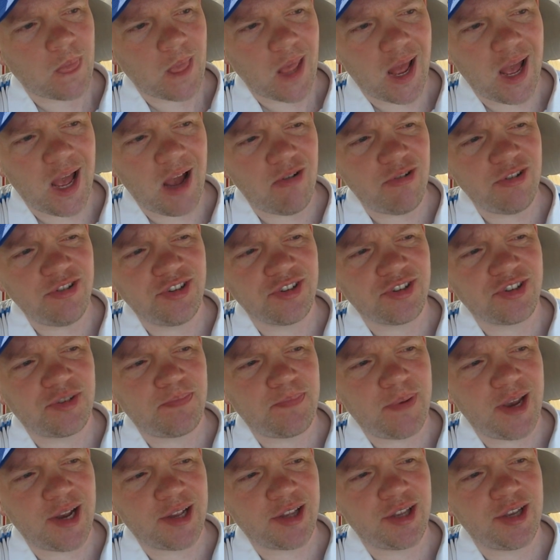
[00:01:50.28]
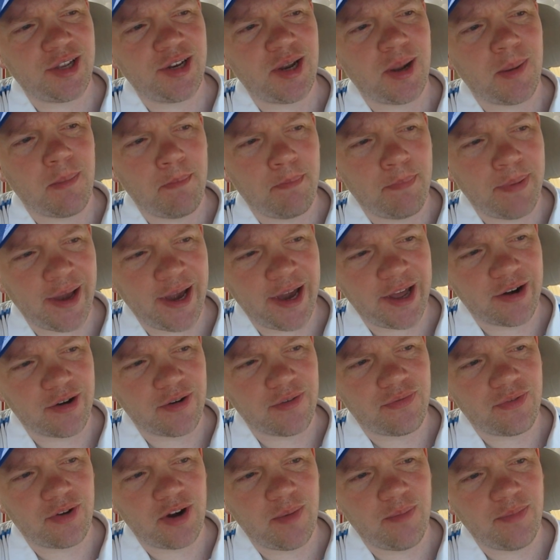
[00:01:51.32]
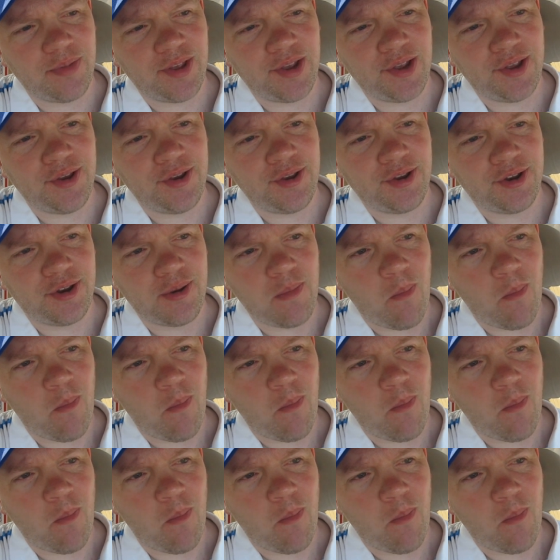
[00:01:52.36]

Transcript: I was expecting better from these.